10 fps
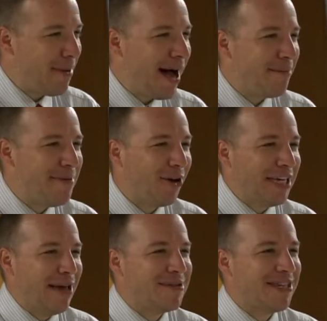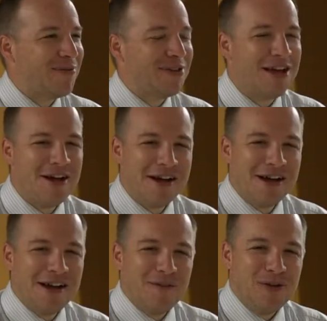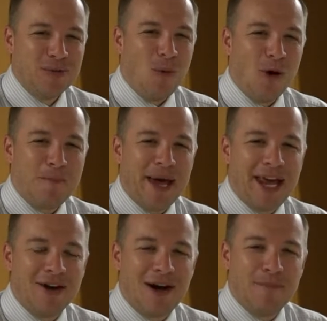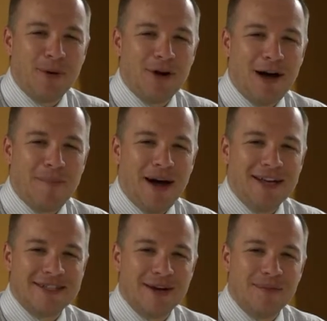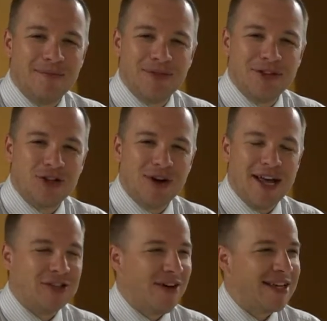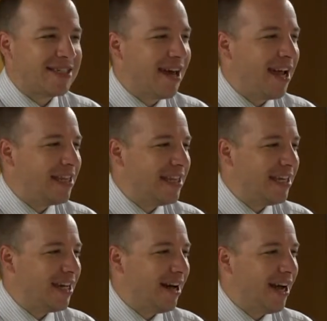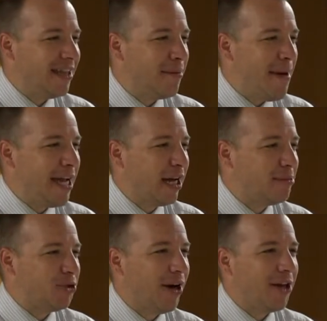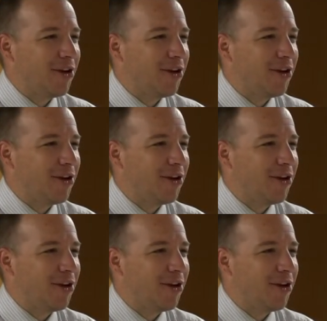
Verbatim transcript: by Mel Gibson with with war paint on, put on by some transvestite in the uh, in the makeup trailer.